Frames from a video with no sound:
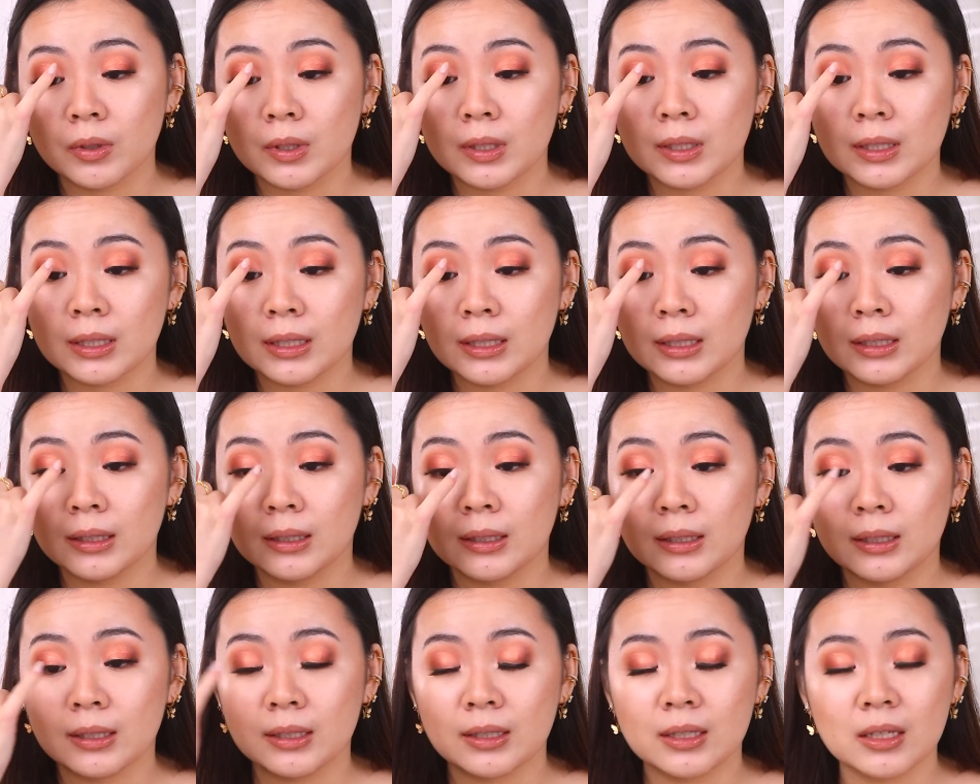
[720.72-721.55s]
see
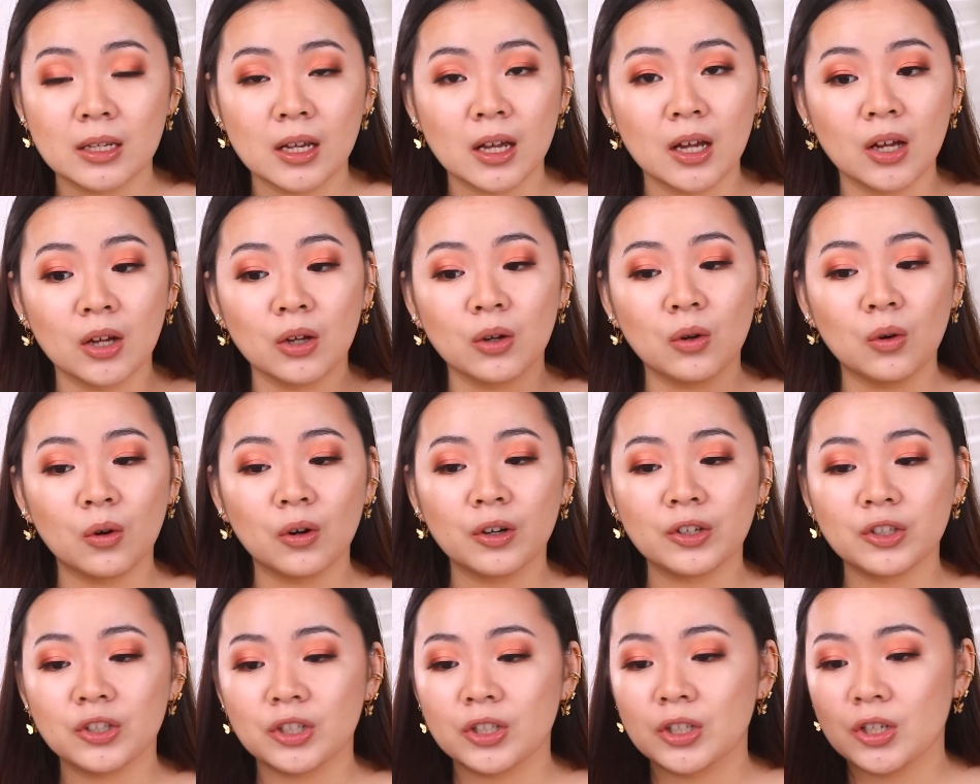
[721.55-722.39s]
this
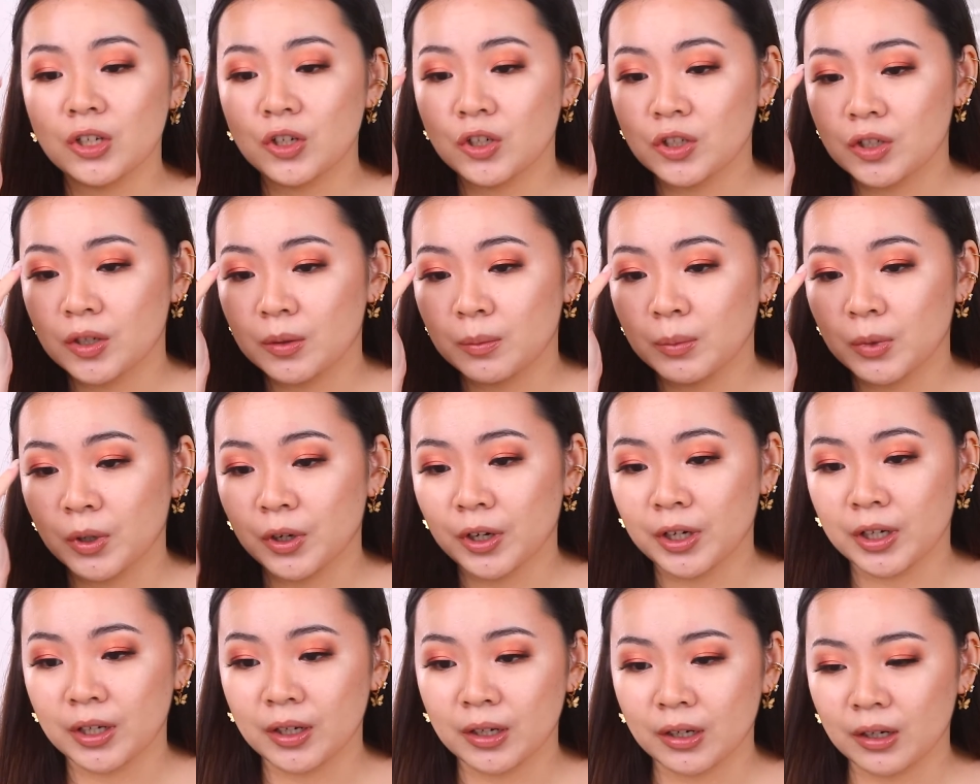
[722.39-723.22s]
gorgeous shimmer
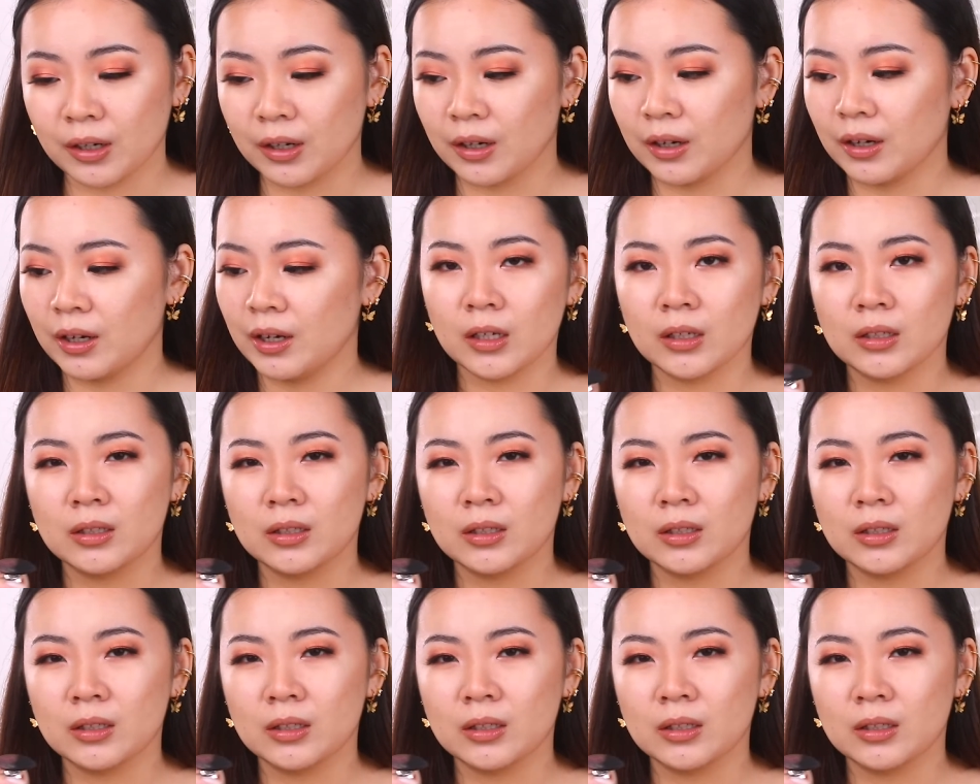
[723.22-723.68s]
here.